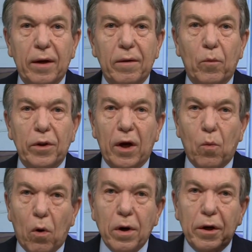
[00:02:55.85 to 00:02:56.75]
And when they
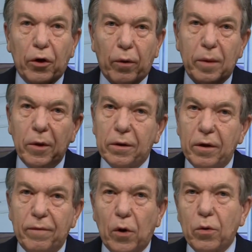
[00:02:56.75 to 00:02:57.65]
weren't in agreement,
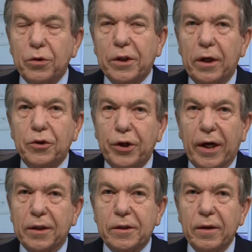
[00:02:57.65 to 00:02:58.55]
then voters get a
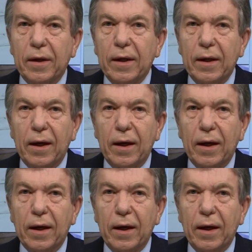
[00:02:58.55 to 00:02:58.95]
chance